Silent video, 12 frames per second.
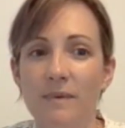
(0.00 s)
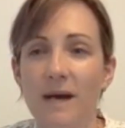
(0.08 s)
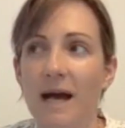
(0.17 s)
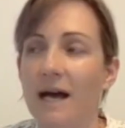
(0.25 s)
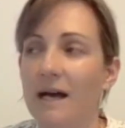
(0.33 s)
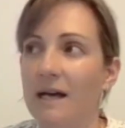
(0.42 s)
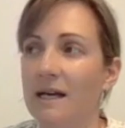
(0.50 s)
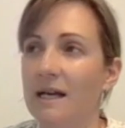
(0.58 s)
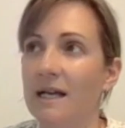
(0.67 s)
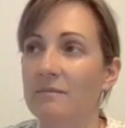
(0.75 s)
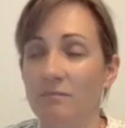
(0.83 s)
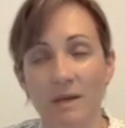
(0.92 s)

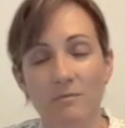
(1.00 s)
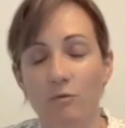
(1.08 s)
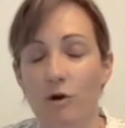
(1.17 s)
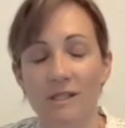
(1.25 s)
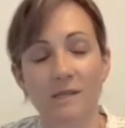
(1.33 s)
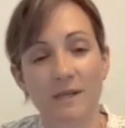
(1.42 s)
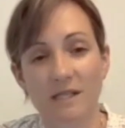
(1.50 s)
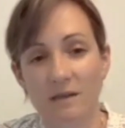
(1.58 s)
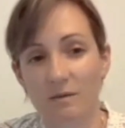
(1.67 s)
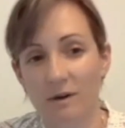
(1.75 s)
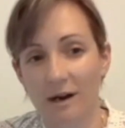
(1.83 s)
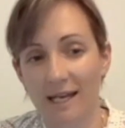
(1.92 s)

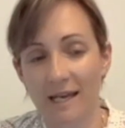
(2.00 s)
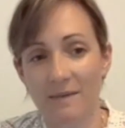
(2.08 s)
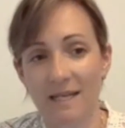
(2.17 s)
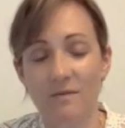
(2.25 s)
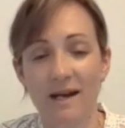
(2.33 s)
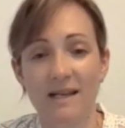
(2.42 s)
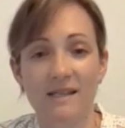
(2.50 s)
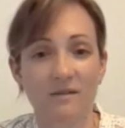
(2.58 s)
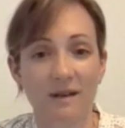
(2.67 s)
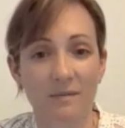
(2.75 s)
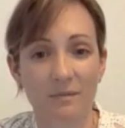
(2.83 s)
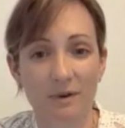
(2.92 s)
especially where I am anyway, is
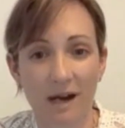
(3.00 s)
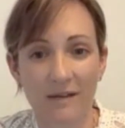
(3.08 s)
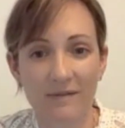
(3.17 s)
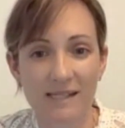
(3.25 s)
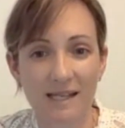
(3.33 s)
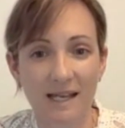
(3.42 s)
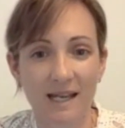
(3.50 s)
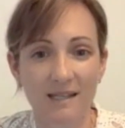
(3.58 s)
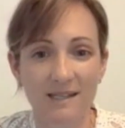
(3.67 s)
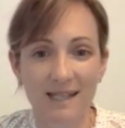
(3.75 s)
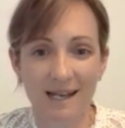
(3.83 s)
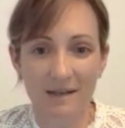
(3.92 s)
around privacy
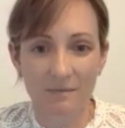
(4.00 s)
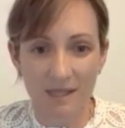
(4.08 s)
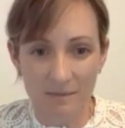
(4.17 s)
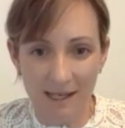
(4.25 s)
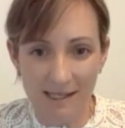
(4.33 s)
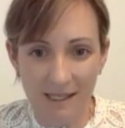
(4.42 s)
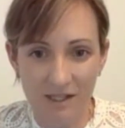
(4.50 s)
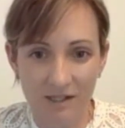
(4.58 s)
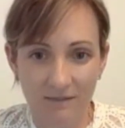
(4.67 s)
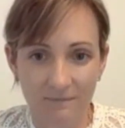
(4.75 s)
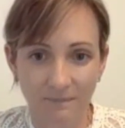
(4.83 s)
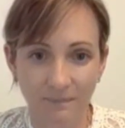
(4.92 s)
and data
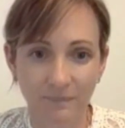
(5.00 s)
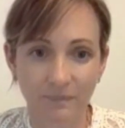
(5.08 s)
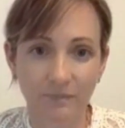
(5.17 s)
minimization.